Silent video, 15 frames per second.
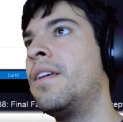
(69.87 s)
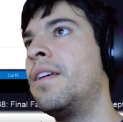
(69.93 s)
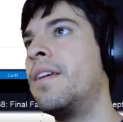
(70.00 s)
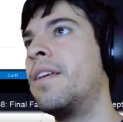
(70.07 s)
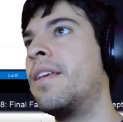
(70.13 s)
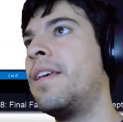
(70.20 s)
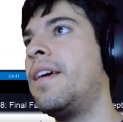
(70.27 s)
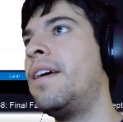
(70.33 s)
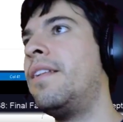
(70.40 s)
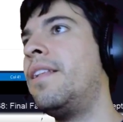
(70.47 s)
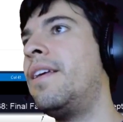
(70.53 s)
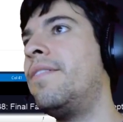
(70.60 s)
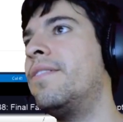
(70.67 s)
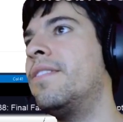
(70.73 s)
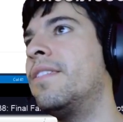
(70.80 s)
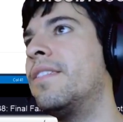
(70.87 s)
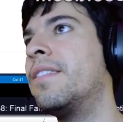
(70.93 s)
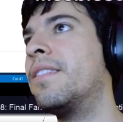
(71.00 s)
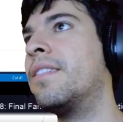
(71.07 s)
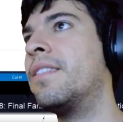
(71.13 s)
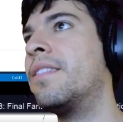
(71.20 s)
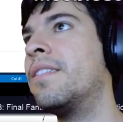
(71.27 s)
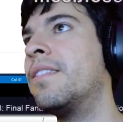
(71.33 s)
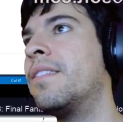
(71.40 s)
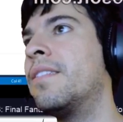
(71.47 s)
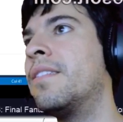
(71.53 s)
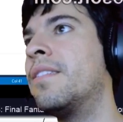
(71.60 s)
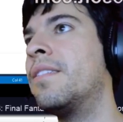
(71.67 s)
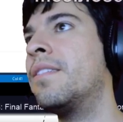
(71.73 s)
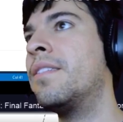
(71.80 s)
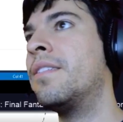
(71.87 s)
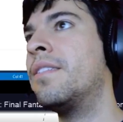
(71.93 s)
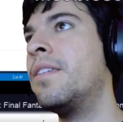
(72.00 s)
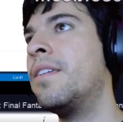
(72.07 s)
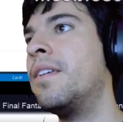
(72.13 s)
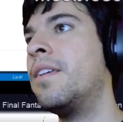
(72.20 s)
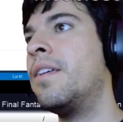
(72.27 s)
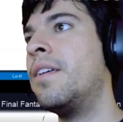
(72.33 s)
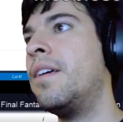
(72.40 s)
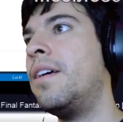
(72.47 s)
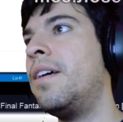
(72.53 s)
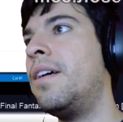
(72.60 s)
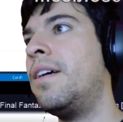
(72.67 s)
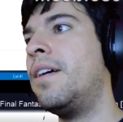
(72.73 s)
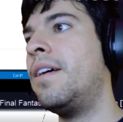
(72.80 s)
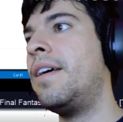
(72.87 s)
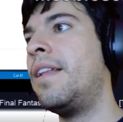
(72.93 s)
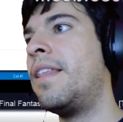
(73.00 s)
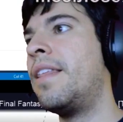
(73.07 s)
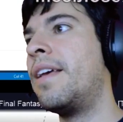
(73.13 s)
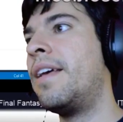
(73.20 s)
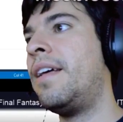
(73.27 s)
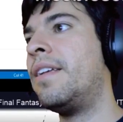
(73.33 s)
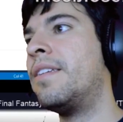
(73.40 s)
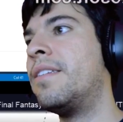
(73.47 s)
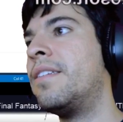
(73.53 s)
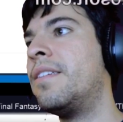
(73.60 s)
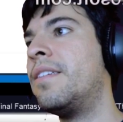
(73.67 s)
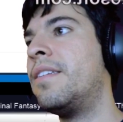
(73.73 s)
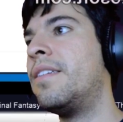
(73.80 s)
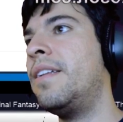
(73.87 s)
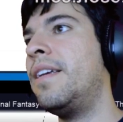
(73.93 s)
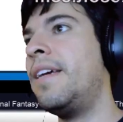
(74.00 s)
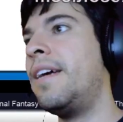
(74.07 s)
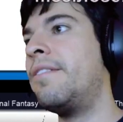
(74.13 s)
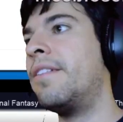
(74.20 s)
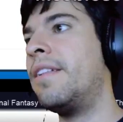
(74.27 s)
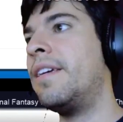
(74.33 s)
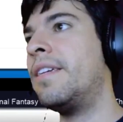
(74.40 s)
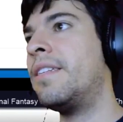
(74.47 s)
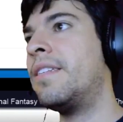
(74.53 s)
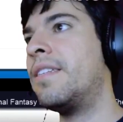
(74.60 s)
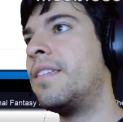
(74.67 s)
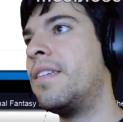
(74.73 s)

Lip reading: Count levels. Anything else in the error list?